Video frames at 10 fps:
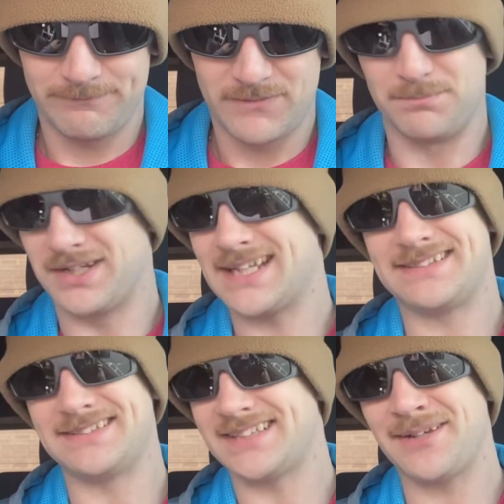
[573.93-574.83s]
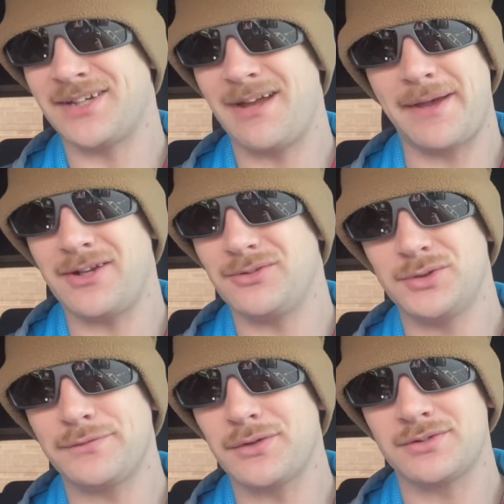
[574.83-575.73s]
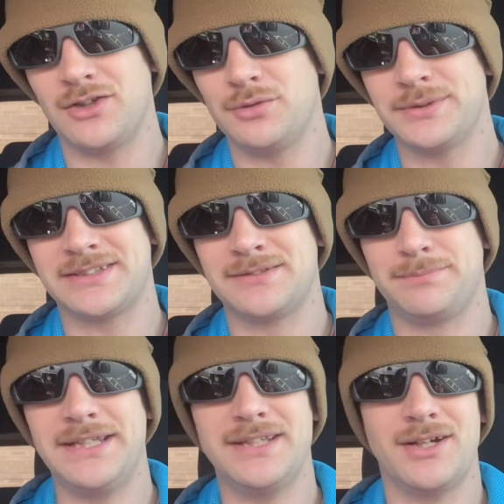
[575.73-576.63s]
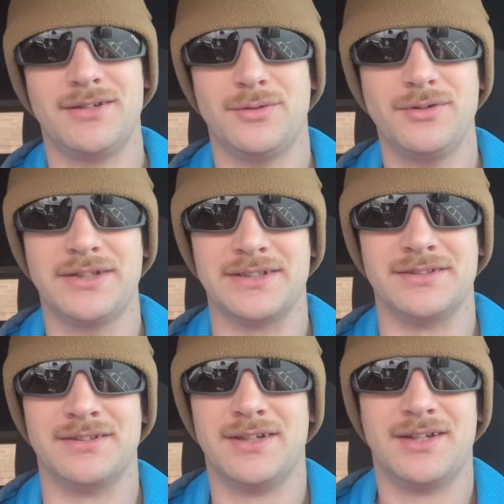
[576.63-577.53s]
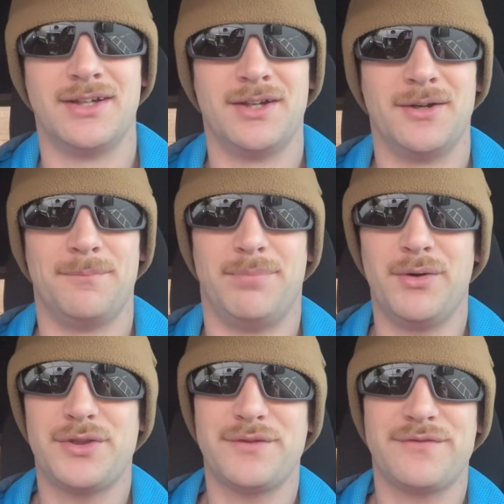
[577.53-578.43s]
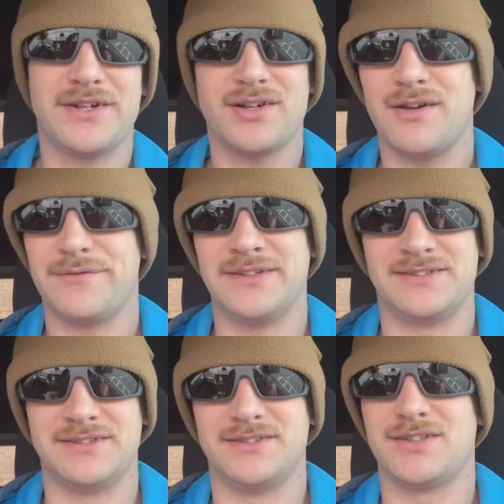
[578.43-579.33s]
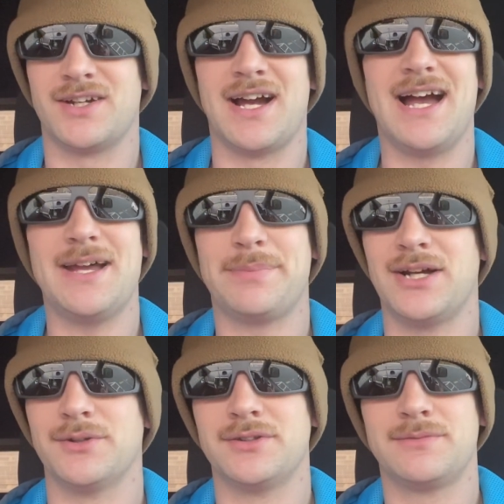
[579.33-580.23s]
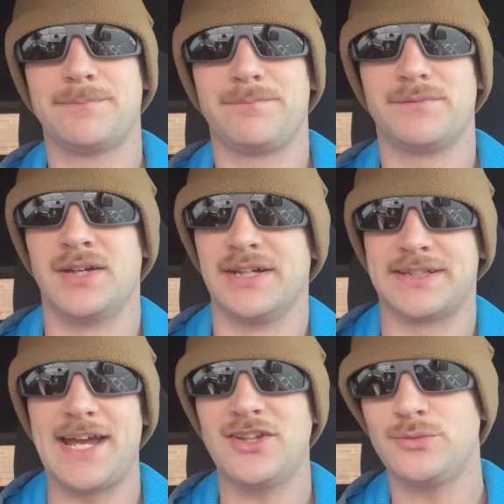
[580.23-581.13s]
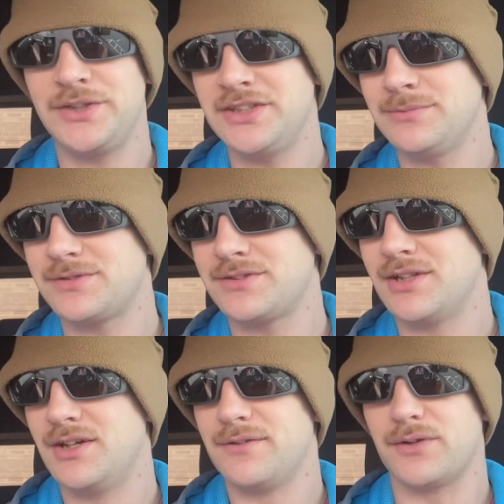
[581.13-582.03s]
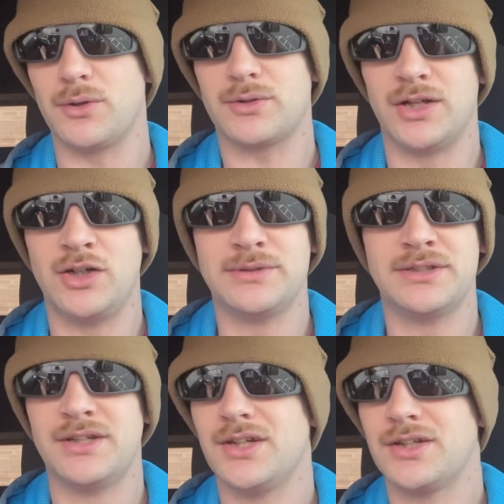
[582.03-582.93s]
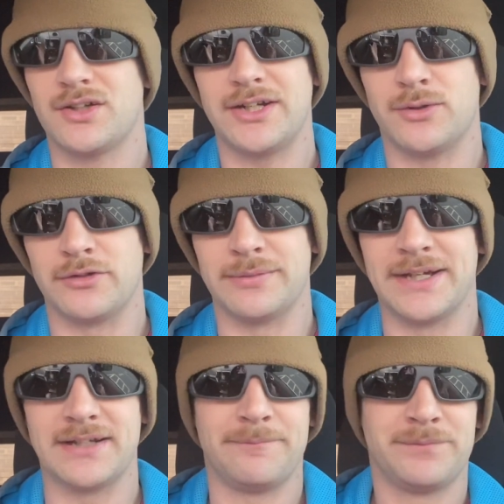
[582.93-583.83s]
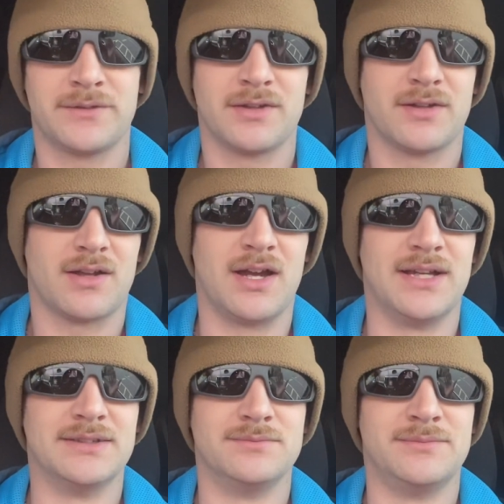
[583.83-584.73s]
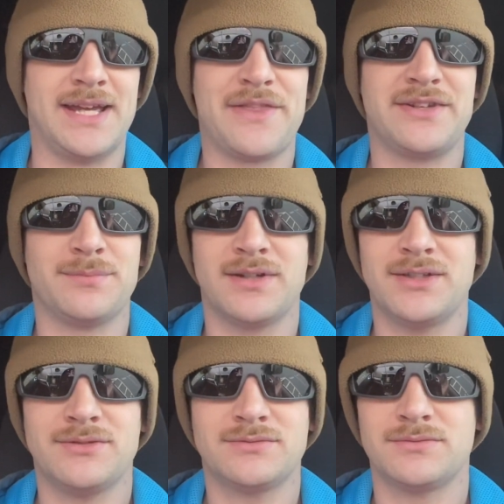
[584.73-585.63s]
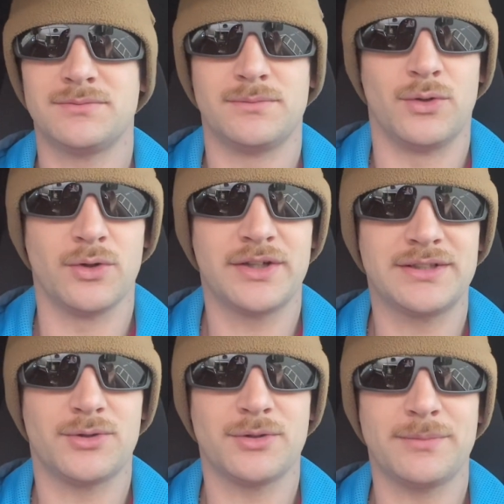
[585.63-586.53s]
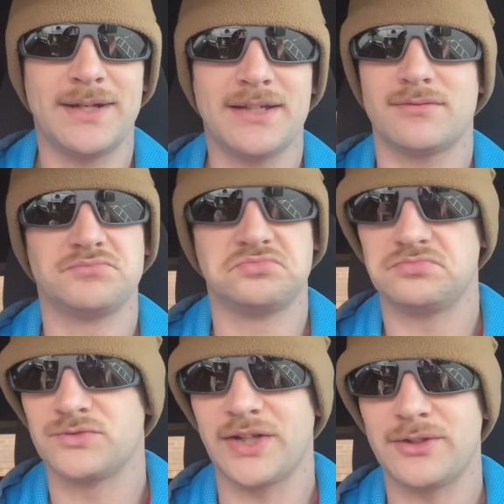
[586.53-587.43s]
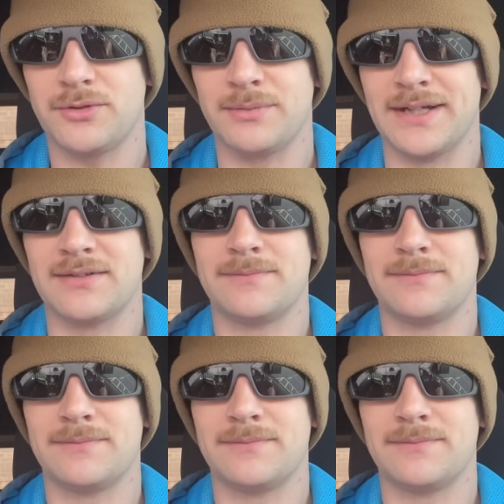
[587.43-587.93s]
But at the same time, I don't know if Oklahoma can beat Oregon. Both of their offenses are high-powered. Caleb Williams for Oklahoma, great quarterback. Anthony Brown, Oregon quarterback, great quarterback.